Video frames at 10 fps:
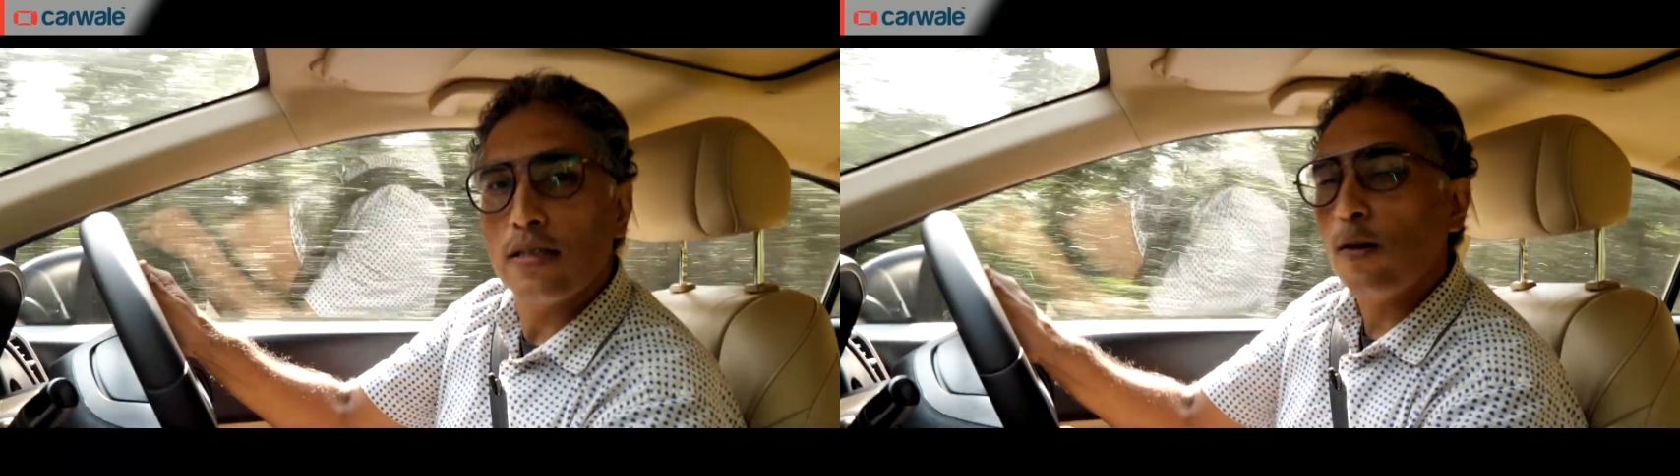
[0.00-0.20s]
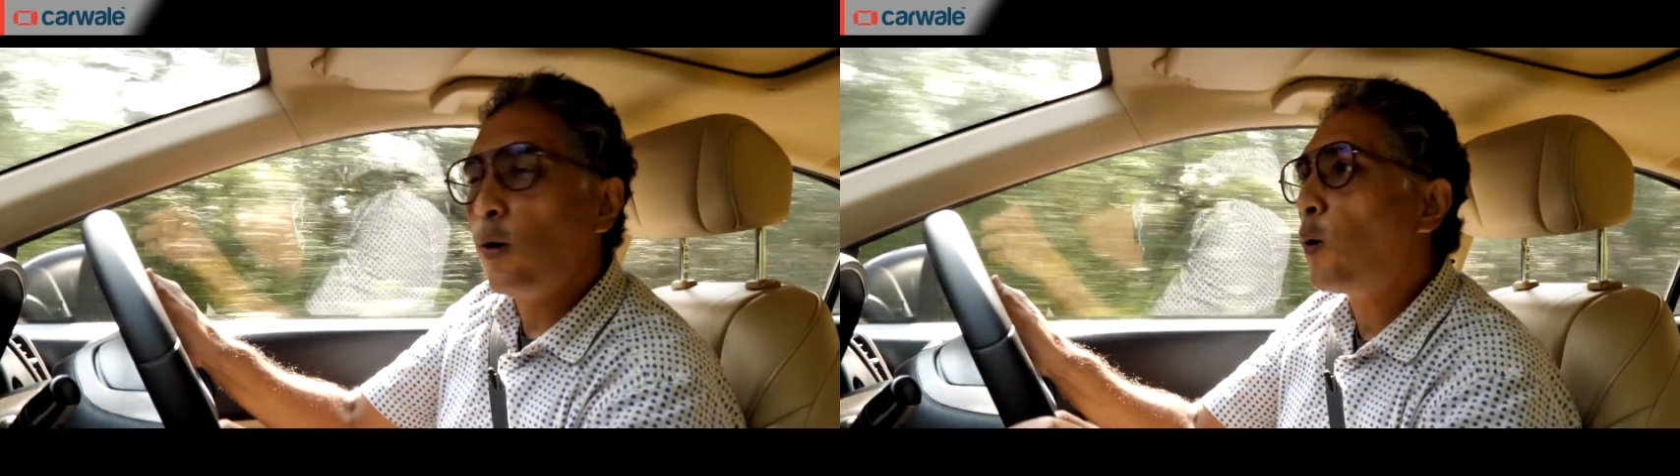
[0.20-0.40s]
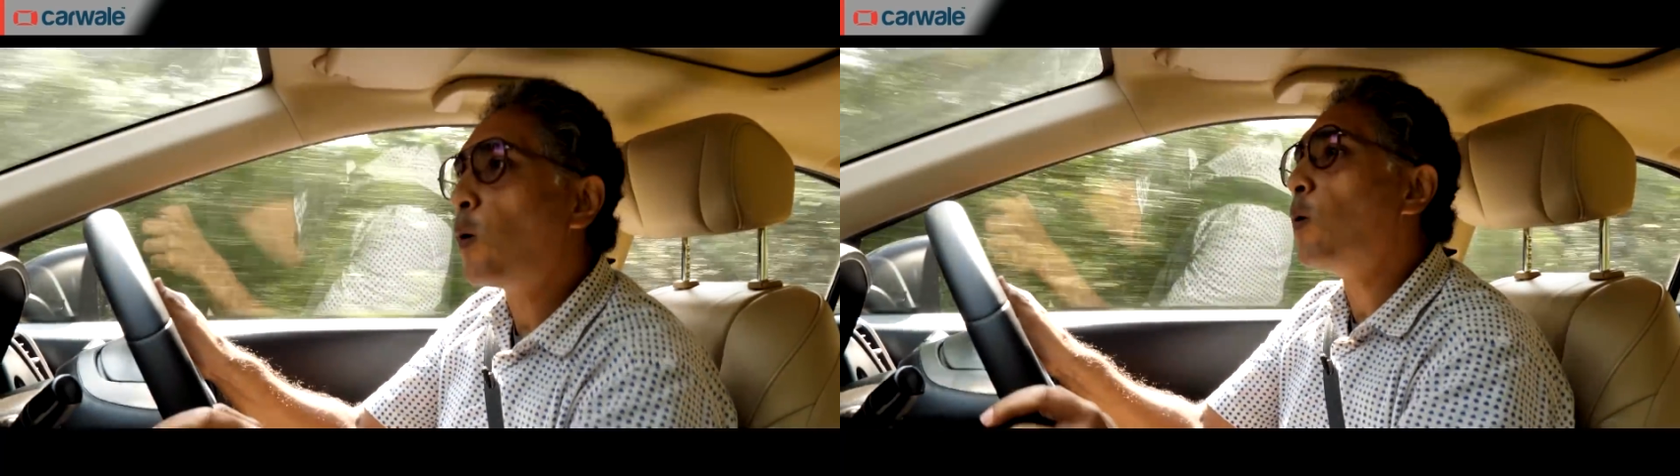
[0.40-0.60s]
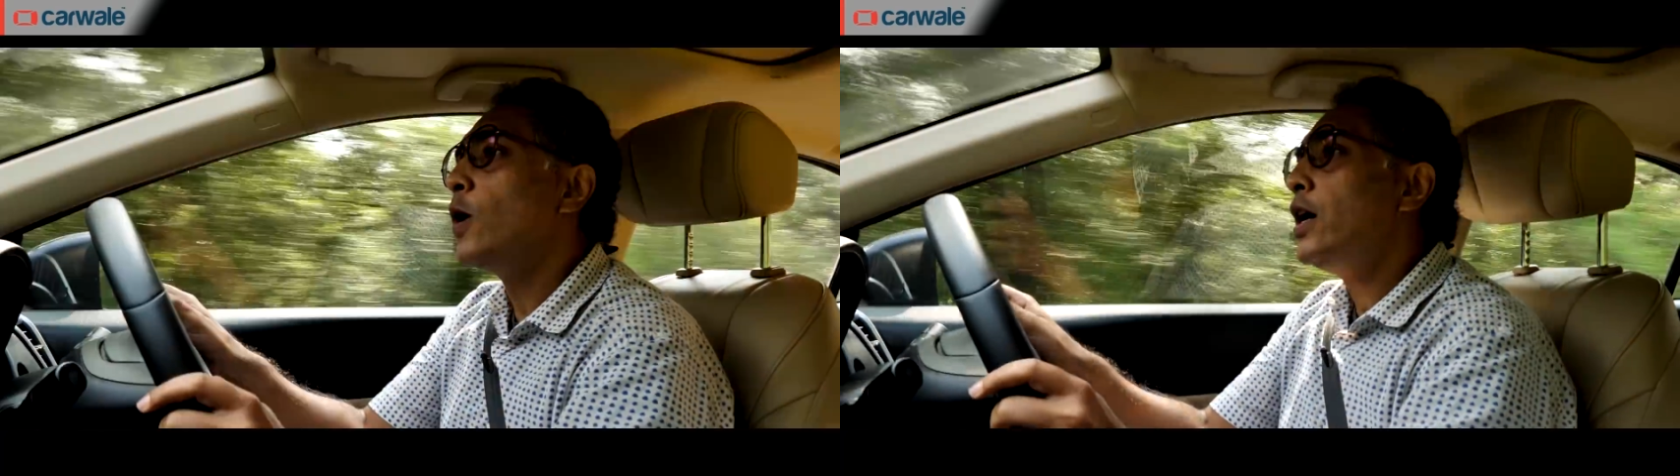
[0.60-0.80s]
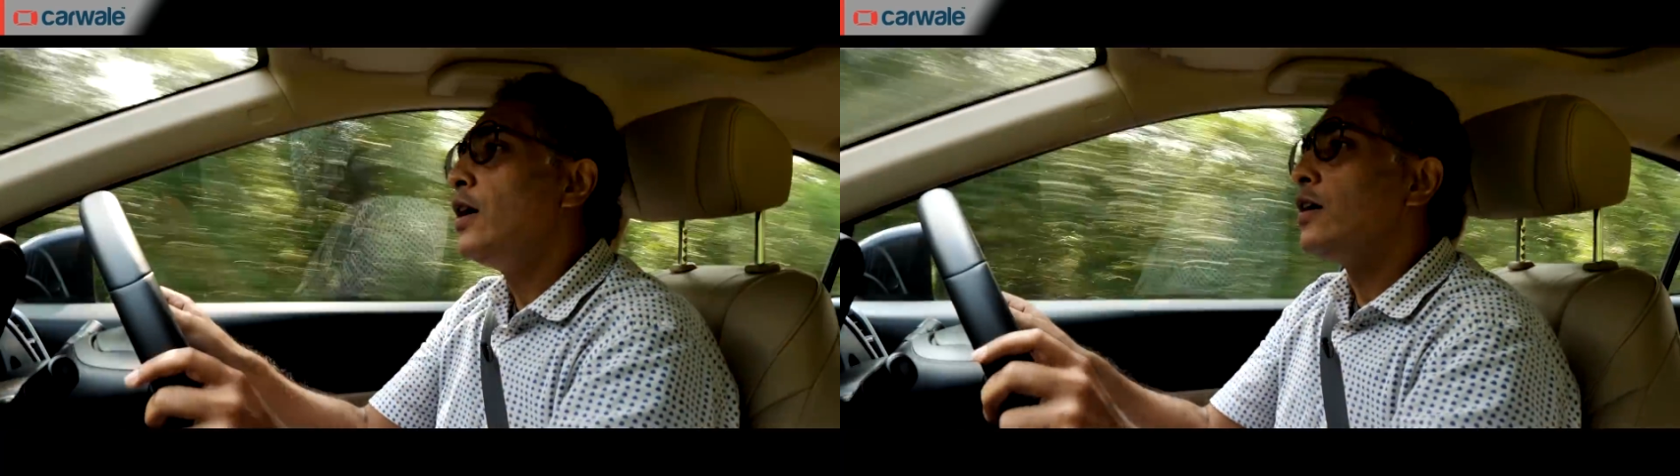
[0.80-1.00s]
So
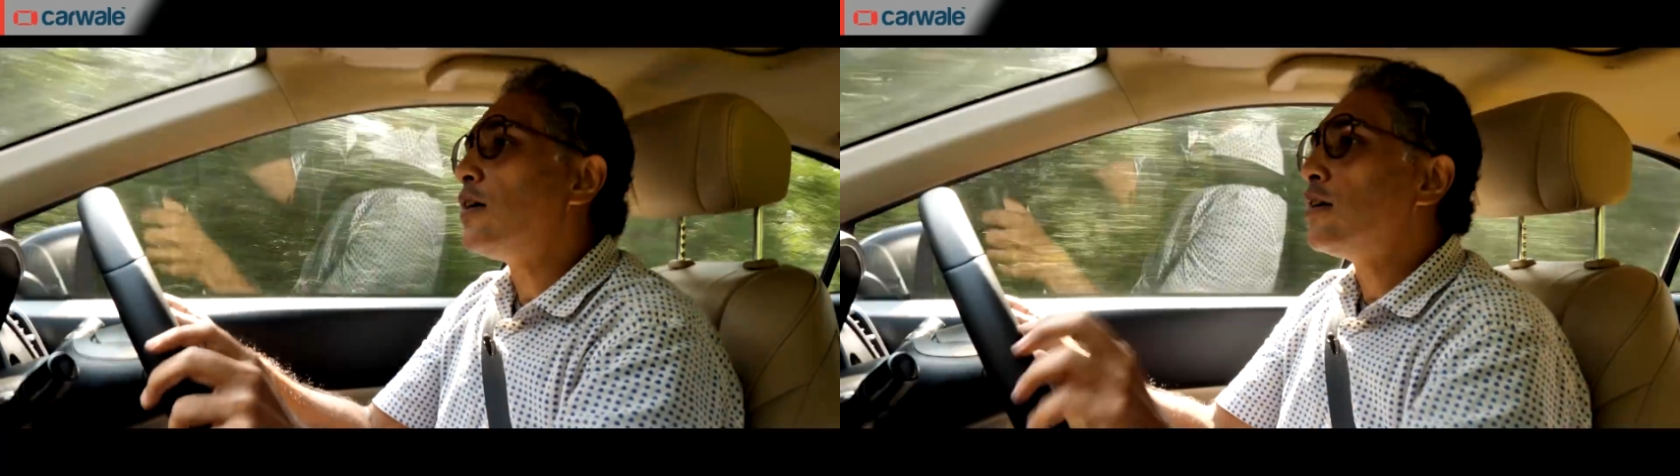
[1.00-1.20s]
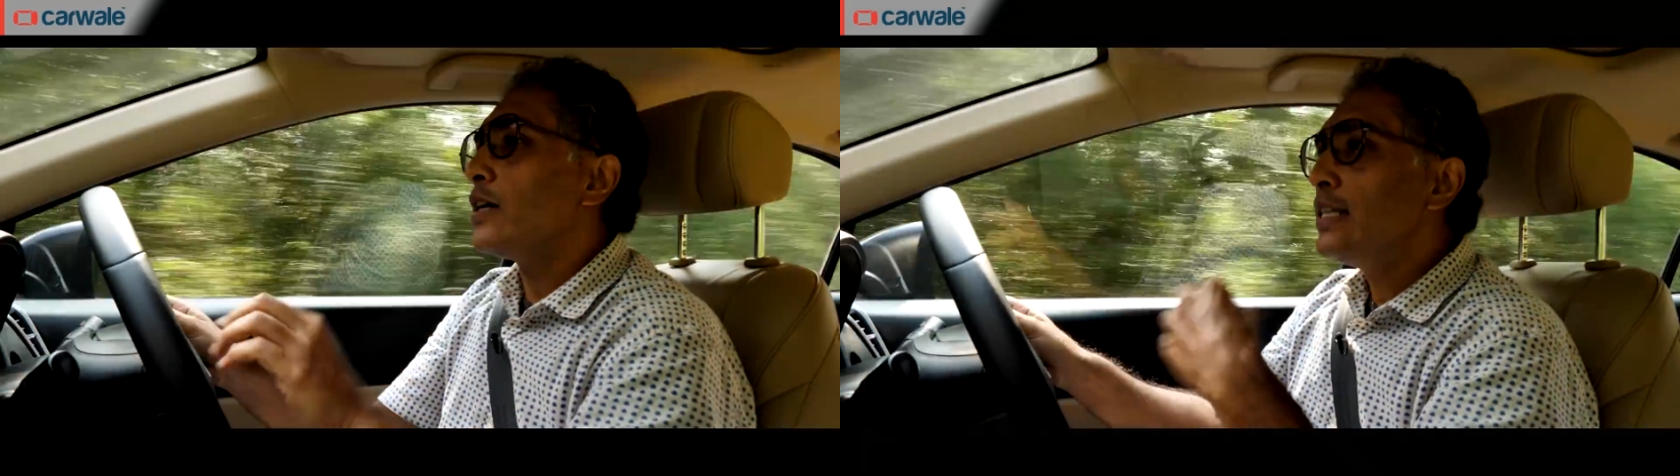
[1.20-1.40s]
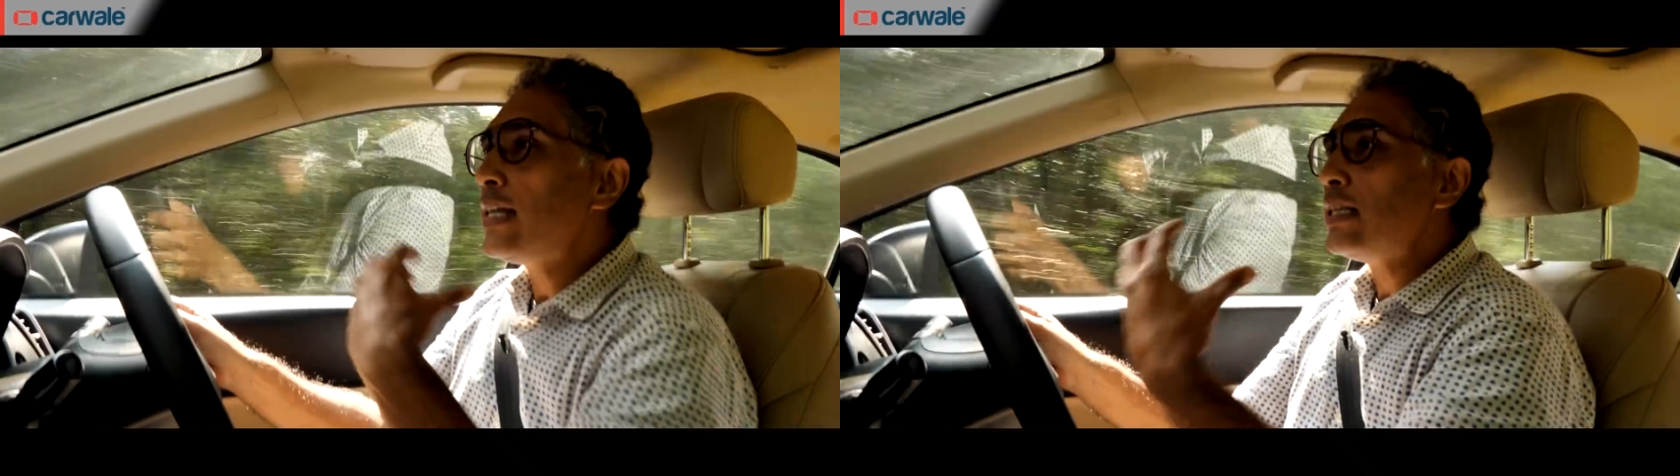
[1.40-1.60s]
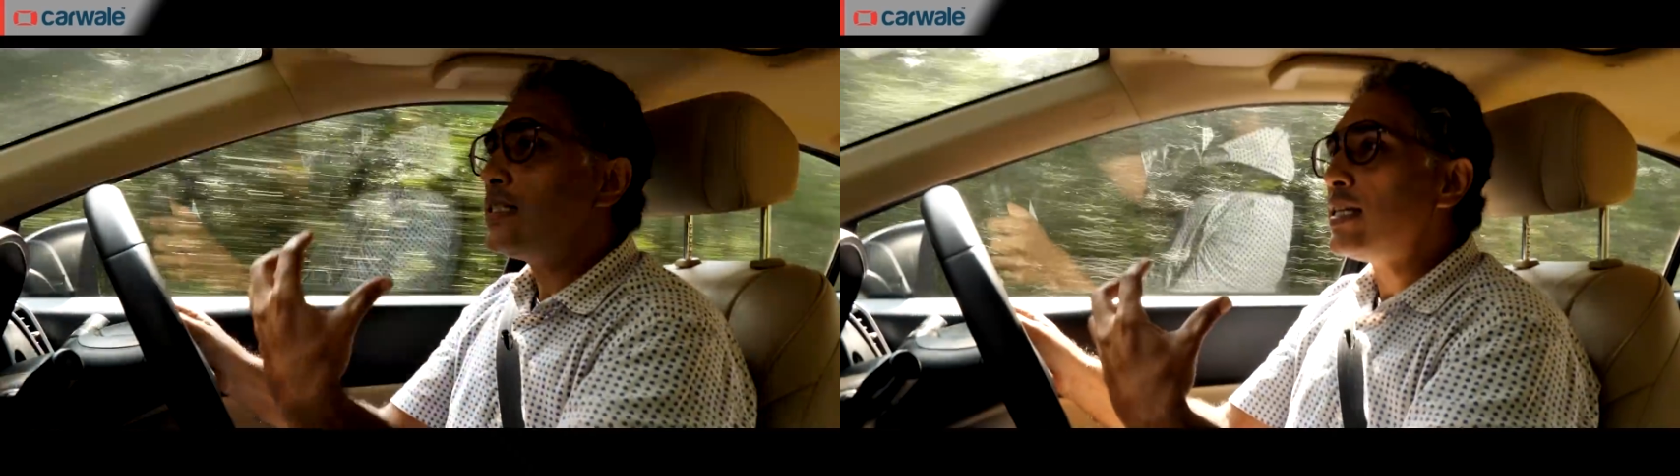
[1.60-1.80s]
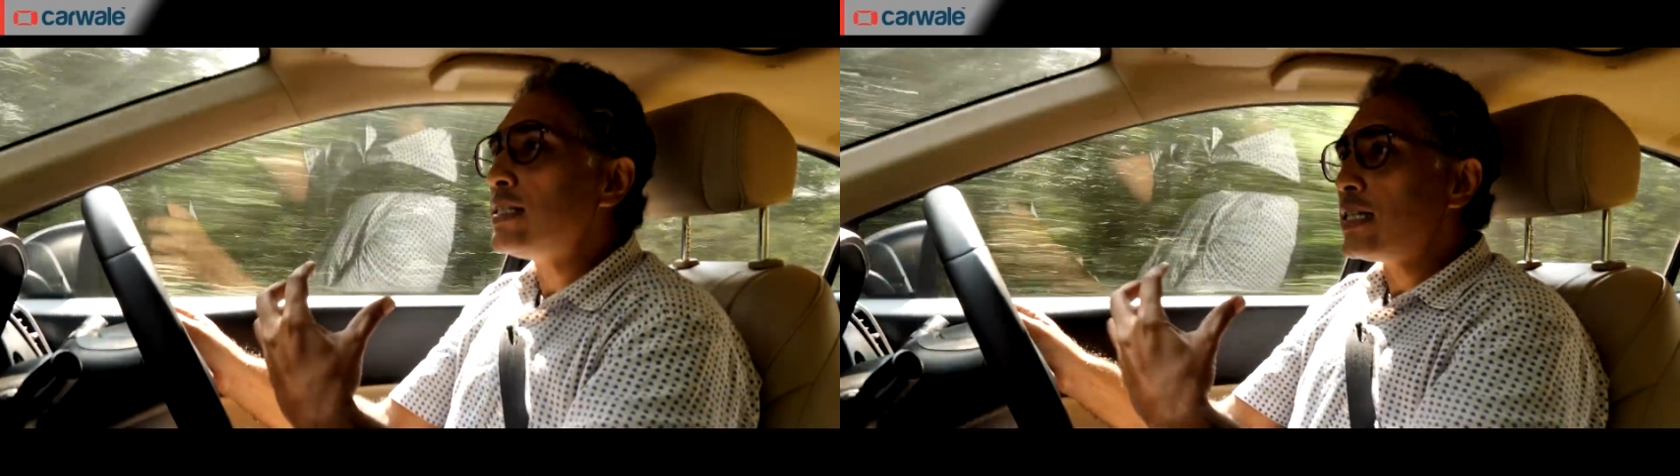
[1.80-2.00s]
in that sense,